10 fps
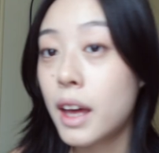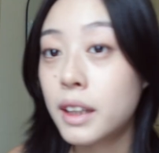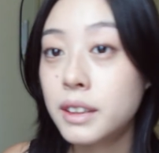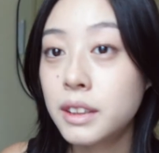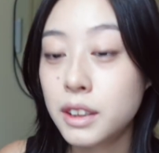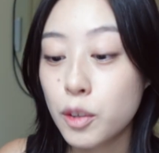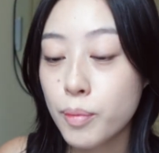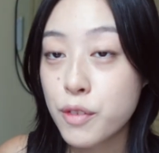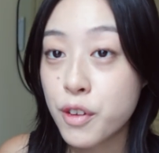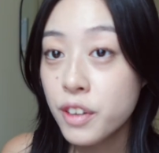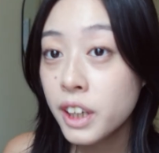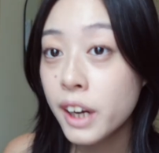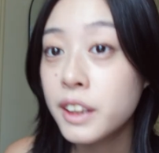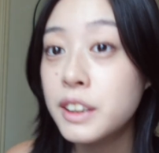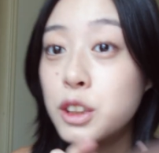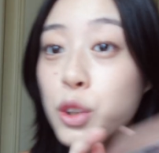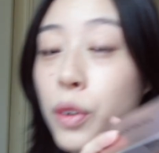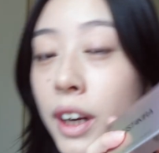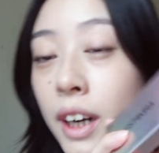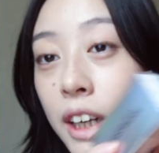and my favorite color is
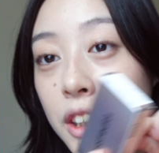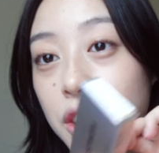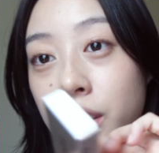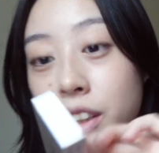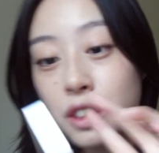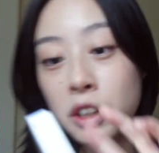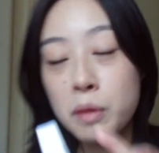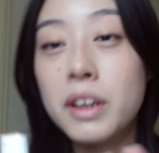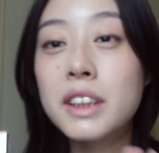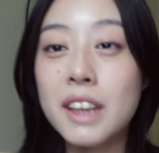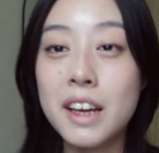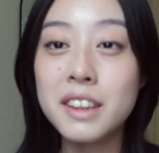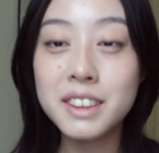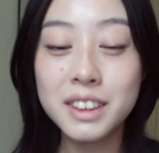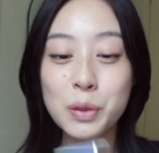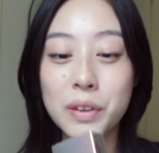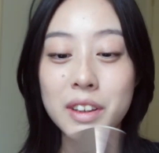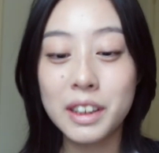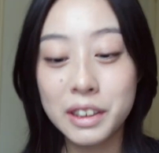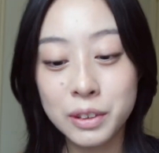green actually so I'm excited to see what
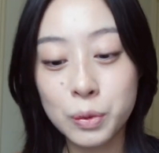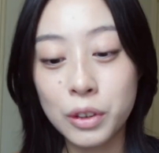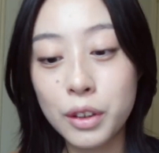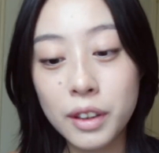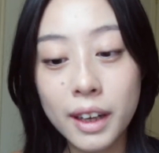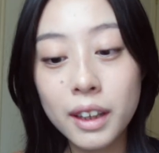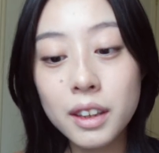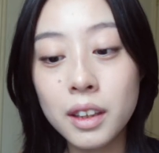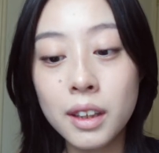these will look like.